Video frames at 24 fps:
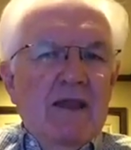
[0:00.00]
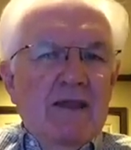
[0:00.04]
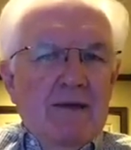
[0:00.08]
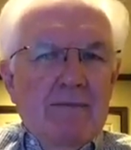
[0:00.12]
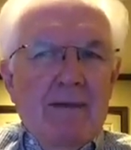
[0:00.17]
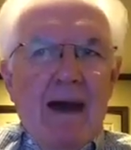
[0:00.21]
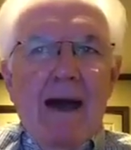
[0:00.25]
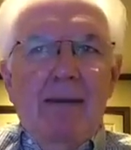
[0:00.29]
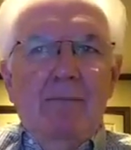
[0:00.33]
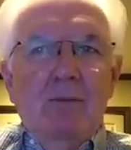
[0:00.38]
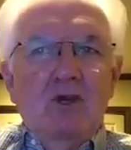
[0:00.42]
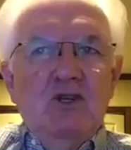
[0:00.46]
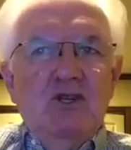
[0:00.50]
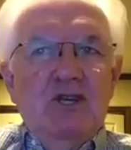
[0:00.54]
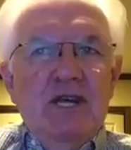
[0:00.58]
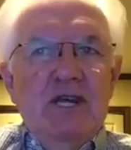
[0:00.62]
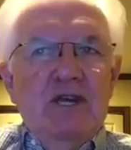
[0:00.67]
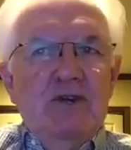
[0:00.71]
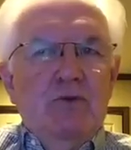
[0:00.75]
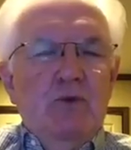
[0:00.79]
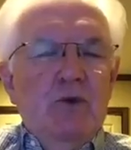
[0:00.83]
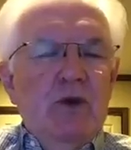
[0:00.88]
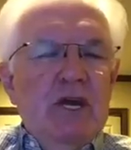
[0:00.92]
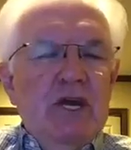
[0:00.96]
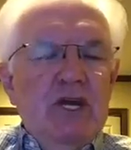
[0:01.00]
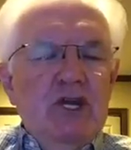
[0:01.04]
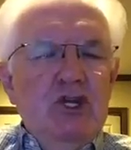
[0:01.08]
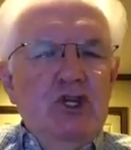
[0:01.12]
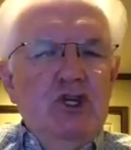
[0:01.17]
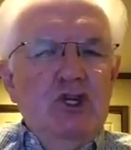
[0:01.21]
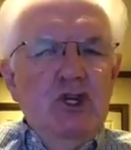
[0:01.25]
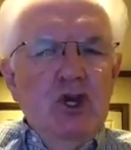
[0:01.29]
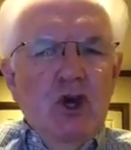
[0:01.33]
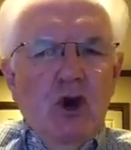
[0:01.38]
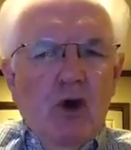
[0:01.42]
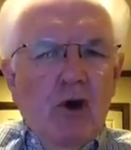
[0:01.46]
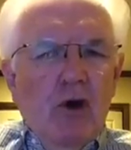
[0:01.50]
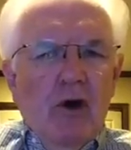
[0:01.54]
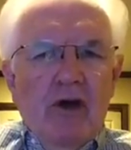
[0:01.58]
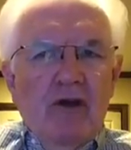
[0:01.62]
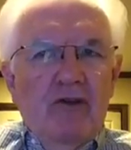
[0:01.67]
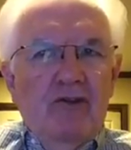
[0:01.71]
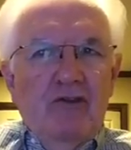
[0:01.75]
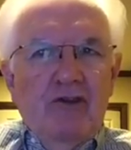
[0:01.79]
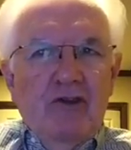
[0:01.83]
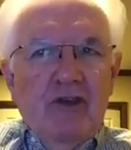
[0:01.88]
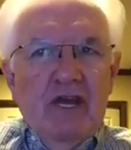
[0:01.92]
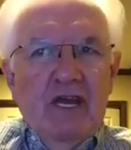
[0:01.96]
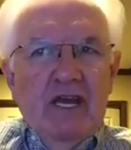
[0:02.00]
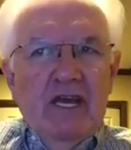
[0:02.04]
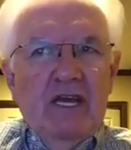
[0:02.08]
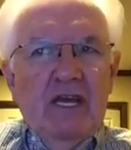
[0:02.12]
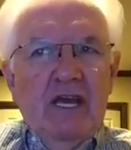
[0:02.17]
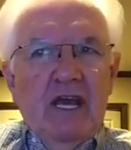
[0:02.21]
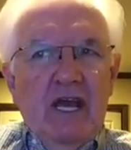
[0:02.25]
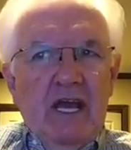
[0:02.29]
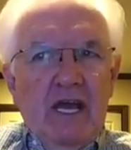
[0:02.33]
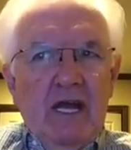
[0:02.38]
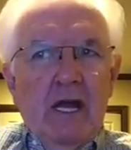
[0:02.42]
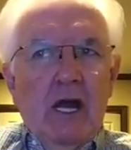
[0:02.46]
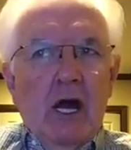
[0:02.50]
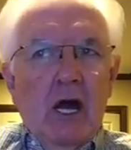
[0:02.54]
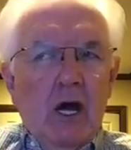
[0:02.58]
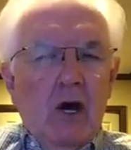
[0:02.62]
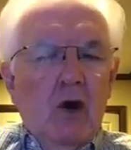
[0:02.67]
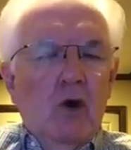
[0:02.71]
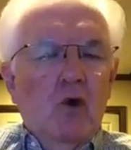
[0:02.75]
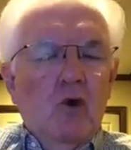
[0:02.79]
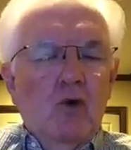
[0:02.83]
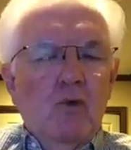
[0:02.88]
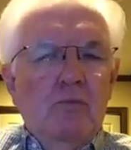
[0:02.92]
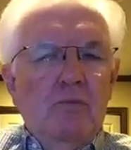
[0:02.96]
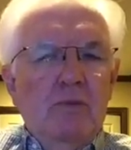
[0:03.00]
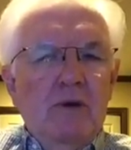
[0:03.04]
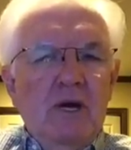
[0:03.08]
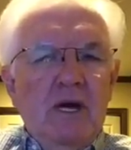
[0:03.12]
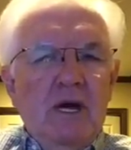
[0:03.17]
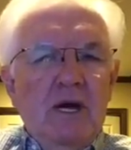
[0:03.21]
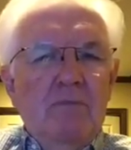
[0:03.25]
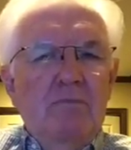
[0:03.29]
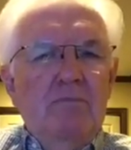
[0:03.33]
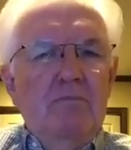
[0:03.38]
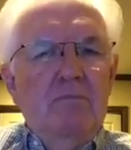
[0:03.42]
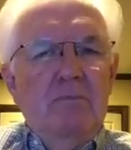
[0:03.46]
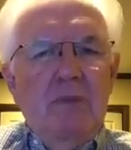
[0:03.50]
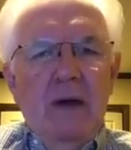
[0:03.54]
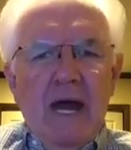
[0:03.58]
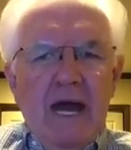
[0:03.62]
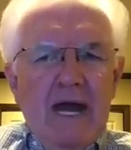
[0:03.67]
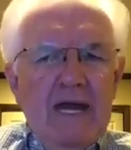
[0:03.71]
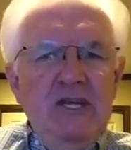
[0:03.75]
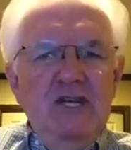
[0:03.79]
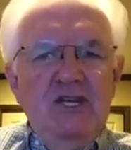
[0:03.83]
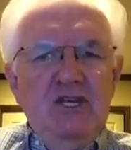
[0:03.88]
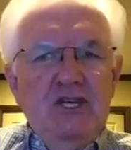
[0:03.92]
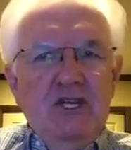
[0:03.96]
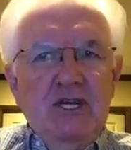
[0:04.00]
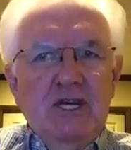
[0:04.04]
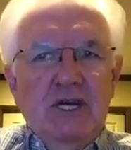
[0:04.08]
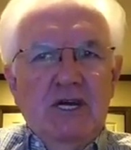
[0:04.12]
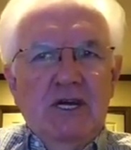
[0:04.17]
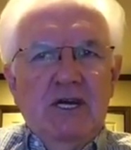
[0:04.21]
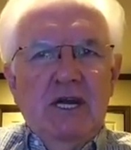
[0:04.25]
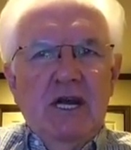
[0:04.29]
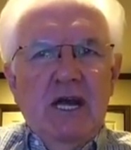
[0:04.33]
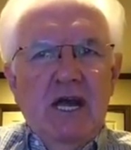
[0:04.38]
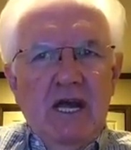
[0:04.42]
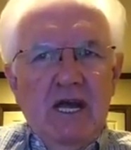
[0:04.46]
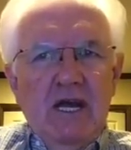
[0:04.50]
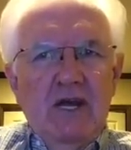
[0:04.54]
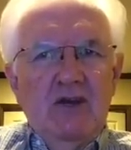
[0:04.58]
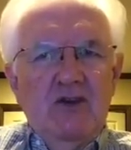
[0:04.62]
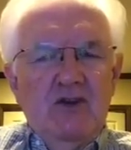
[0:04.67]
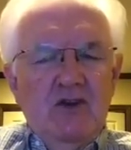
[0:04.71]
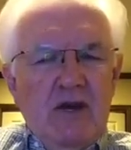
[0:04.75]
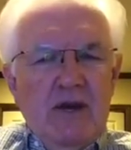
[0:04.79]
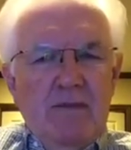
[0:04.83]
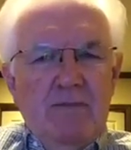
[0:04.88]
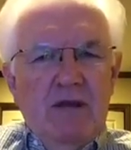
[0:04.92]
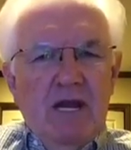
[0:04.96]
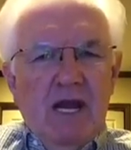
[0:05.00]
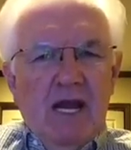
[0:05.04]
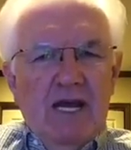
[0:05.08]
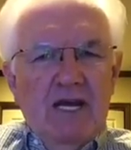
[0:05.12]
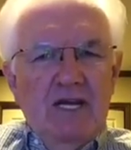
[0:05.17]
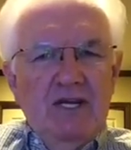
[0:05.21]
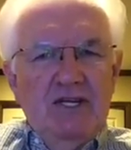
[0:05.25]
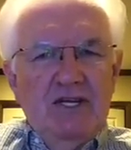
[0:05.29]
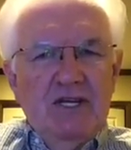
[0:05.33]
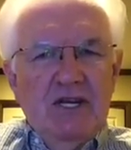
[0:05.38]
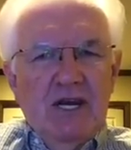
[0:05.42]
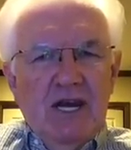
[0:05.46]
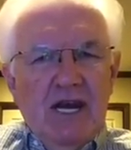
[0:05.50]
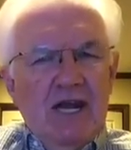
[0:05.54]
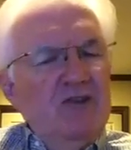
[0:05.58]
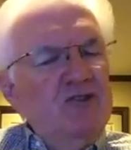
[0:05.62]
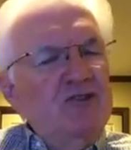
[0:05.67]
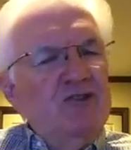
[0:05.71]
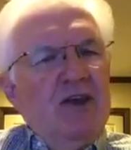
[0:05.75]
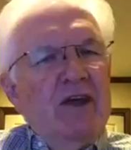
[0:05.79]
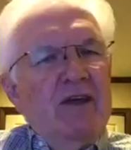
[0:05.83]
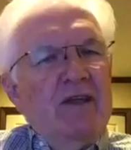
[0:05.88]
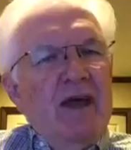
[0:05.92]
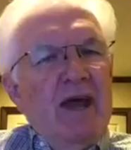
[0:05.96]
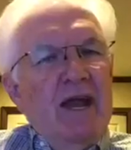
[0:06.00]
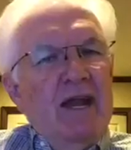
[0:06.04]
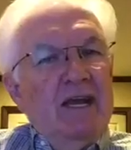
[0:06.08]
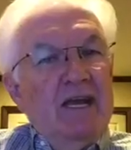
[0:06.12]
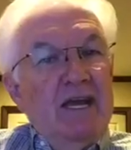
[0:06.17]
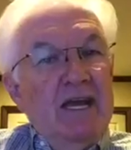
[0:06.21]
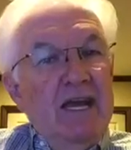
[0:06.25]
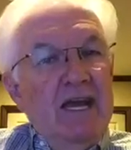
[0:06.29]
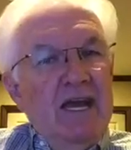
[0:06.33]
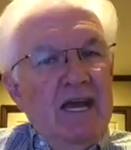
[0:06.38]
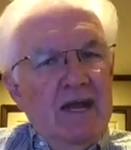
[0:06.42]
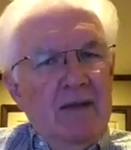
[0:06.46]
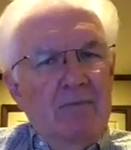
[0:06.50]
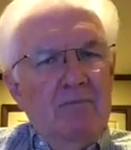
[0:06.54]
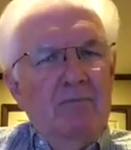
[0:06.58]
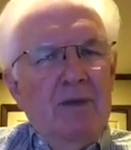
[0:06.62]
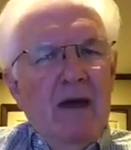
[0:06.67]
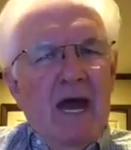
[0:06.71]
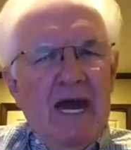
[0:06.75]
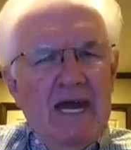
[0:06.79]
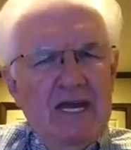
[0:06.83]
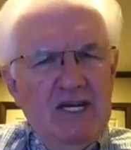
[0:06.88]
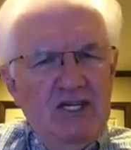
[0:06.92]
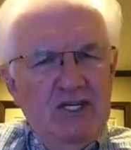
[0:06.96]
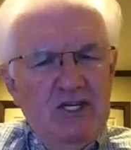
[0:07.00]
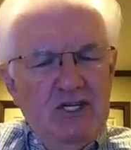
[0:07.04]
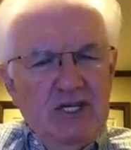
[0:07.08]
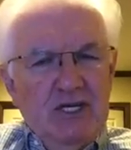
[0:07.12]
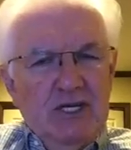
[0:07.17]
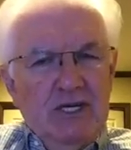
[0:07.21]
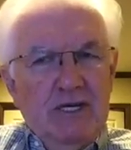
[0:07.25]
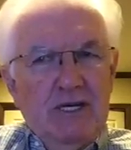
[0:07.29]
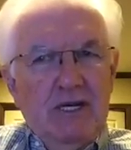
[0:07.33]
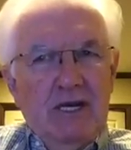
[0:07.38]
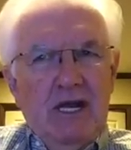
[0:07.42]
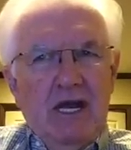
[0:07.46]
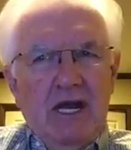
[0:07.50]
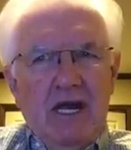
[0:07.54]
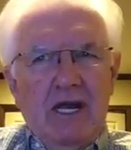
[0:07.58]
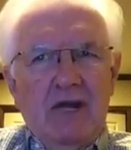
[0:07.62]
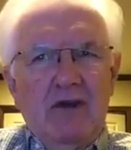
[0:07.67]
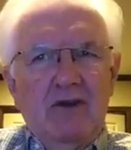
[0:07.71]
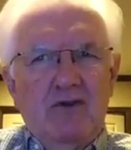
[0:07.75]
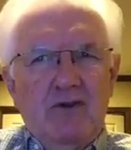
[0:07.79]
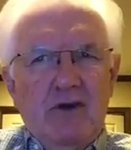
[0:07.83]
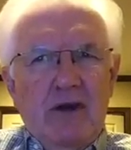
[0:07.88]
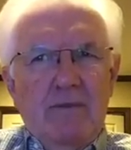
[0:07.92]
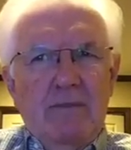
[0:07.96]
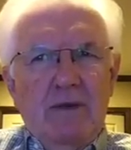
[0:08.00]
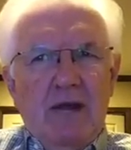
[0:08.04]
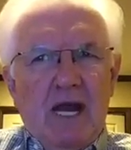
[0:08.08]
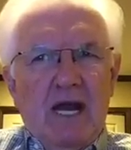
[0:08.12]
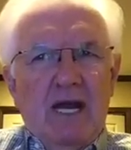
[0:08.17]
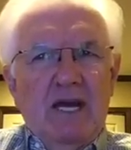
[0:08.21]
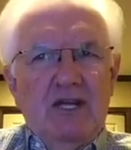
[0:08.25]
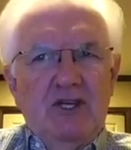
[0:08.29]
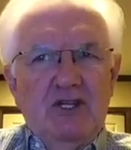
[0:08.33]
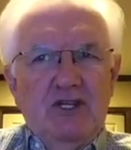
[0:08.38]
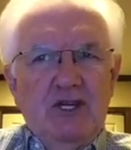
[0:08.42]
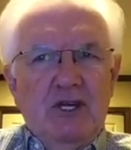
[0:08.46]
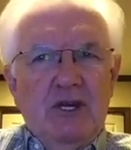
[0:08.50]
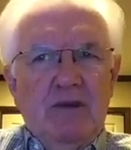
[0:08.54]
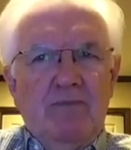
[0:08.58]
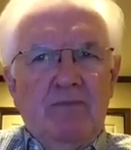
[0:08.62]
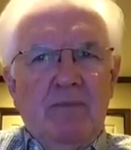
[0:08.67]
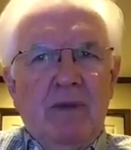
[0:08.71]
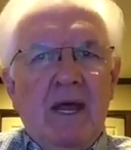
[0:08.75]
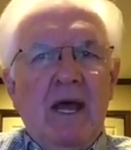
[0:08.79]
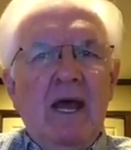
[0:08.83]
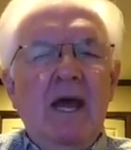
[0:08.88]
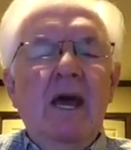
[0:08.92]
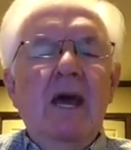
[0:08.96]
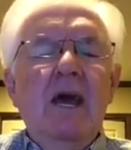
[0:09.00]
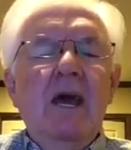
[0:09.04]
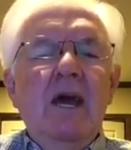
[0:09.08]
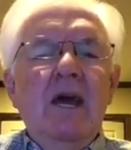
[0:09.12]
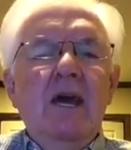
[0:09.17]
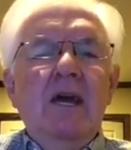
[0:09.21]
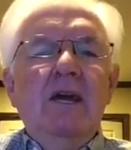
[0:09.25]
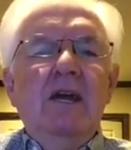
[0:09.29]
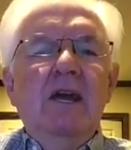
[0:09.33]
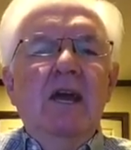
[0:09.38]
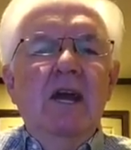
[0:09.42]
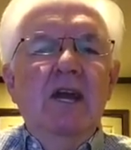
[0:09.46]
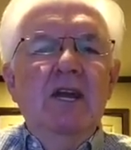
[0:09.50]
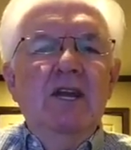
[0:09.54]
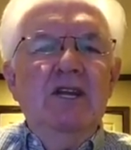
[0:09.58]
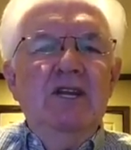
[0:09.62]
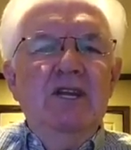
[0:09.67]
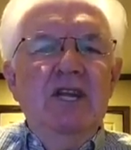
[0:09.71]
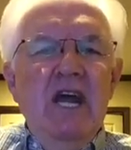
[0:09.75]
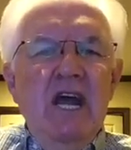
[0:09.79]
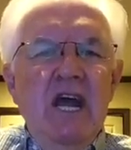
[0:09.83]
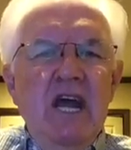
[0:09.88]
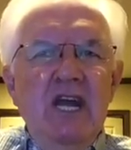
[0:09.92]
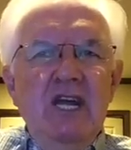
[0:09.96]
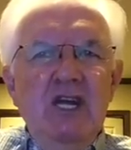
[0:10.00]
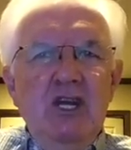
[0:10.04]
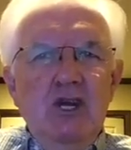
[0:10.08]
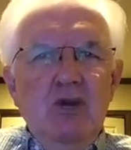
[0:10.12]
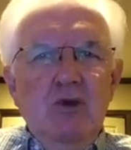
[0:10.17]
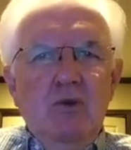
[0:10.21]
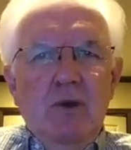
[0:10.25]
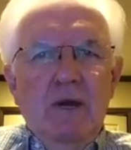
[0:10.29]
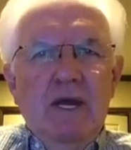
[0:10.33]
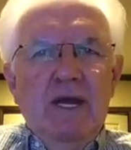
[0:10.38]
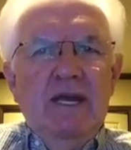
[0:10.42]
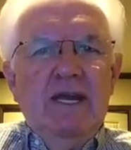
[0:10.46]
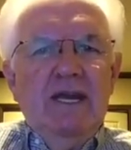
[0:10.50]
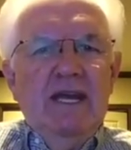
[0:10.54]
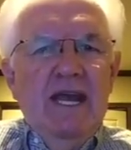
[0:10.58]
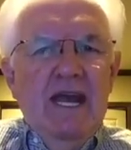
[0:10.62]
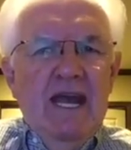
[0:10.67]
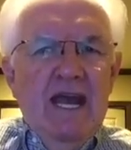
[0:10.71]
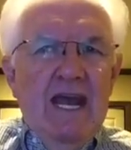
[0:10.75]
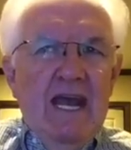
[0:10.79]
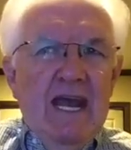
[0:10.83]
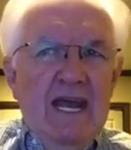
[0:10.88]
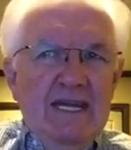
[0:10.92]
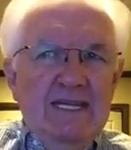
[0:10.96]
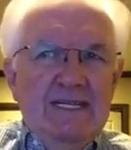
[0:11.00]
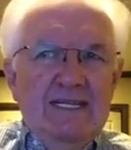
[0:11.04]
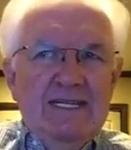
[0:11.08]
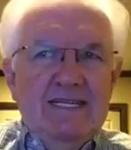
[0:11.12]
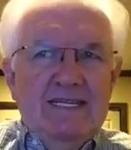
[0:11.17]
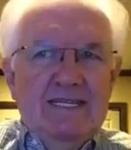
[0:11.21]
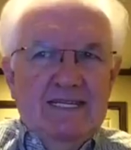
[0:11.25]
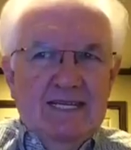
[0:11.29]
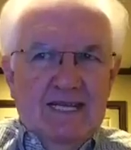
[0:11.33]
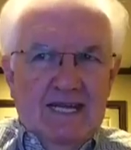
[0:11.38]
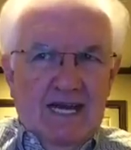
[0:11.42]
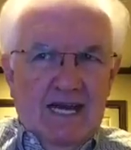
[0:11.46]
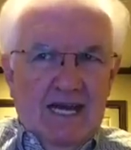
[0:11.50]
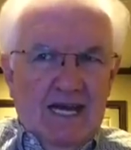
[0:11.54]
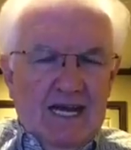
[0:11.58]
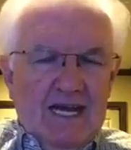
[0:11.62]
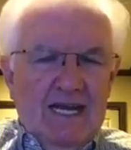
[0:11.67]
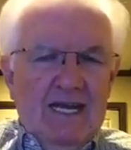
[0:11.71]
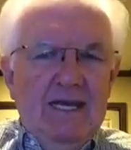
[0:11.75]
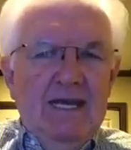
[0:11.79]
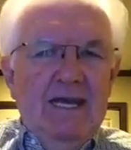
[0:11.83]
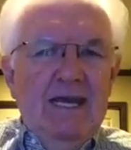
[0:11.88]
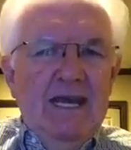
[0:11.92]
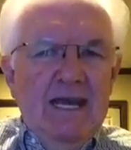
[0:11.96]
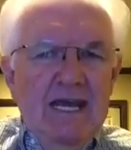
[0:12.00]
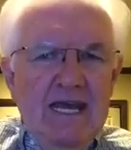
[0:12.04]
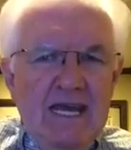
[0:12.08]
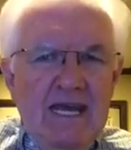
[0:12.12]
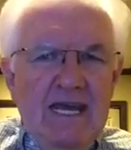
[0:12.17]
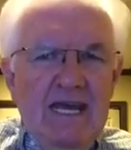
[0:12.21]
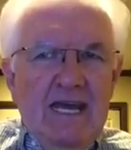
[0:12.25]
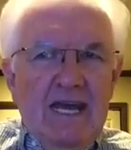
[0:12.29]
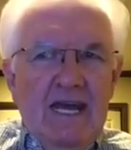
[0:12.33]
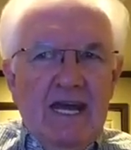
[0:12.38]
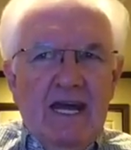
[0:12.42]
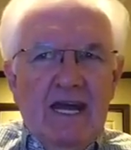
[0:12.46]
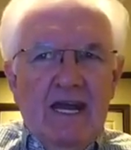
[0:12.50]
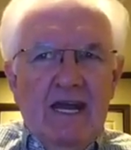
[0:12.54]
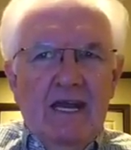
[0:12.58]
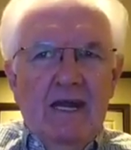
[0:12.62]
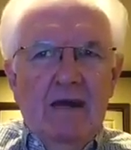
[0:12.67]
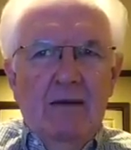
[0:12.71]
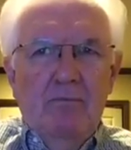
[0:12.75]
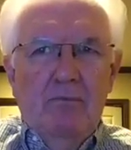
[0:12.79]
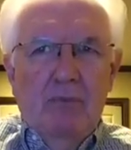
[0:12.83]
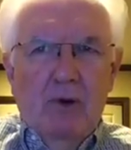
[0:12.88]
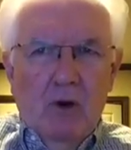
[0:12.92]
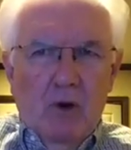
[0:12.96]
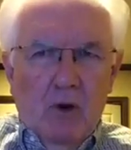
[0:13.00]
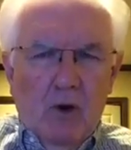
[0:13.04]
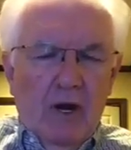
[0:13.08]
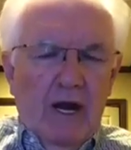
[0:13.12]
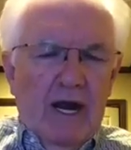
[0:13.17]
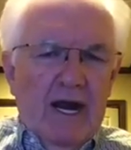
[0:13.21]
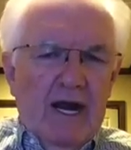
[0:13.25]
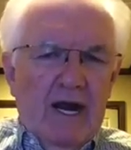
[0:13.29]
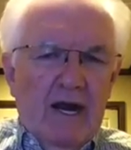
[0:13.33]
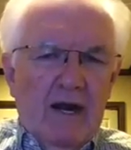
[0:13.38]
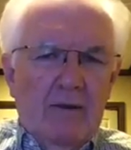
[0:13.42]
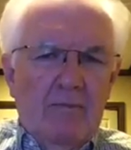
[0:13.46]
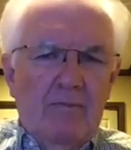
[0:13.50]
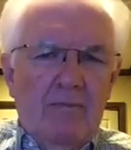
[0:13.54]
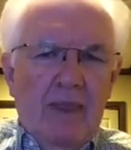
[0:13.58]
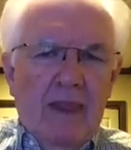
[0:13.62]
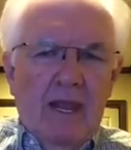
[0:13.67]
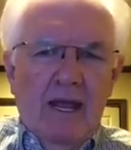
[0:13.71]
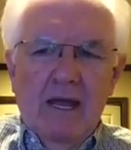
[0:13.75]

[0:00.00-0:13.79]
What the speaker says: The Bible says, rejoicing in hope, patient in tribulation. Let's say that again. Patient in tribulation, continuing instantly in prayer.